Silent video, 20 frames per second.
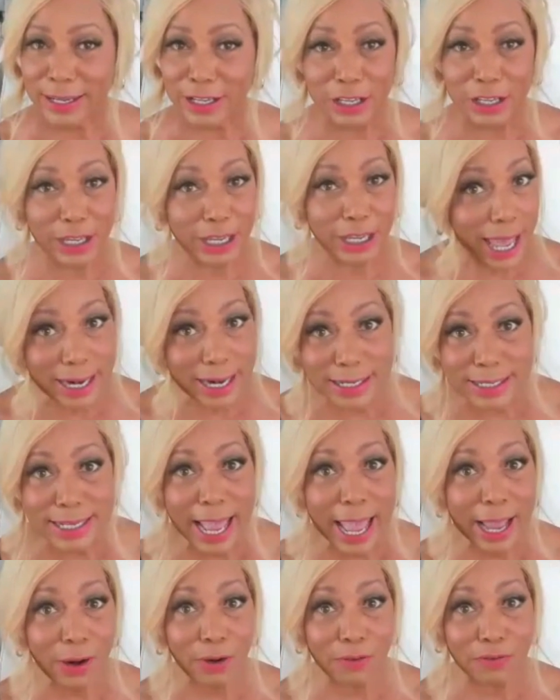You got to
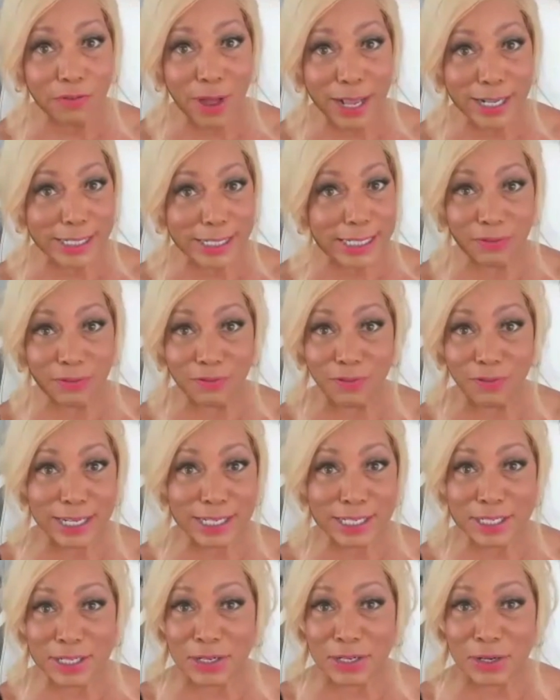sacrifice to
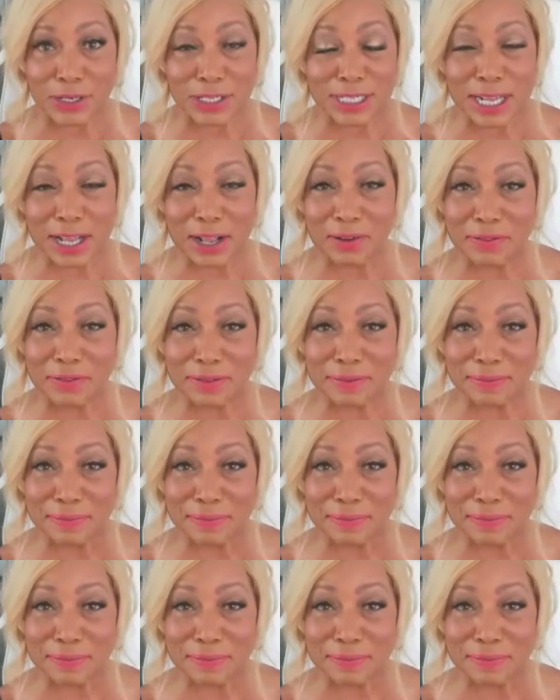invest in yourself.